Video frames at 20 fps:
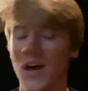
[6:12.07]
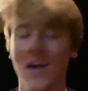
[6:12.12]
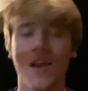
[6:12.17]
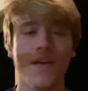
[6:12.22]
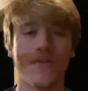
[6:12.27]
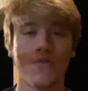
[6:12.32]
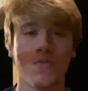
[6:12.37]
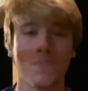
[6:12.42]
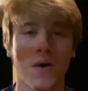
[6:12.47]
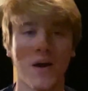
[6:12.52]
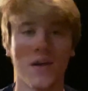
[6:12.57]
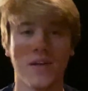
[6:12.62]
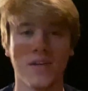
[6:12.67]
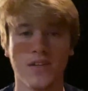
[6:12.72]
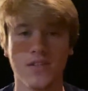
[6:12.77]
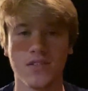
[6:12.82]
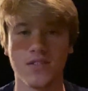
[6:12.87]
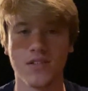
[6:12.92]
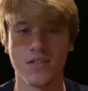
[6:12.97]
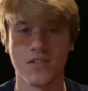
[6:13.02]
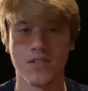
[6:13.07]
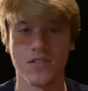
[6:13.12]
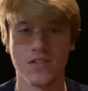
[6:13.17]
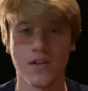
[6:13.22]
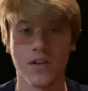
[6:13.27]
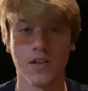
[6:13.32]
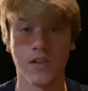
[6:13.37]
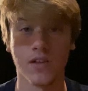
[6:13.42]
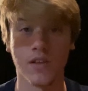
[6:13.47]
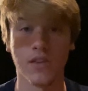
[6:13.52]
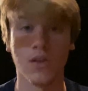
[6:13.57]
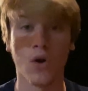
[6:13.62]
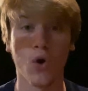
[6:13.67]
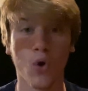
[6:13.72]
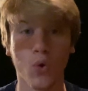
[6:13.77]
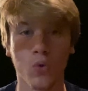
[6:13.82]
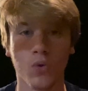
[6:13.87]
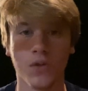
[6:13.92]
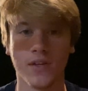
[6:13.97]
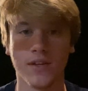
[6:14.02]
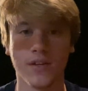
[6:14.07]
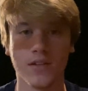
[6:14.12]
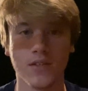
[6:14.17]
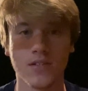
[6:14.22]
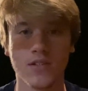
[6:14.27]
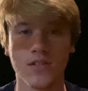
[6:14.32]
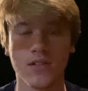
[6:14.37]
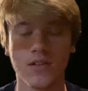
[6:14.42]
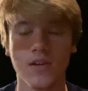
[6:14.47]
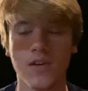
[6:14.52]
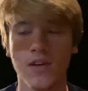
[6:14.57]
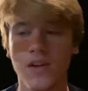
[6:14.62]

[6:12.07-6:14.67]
everybody is necessarily the holiest.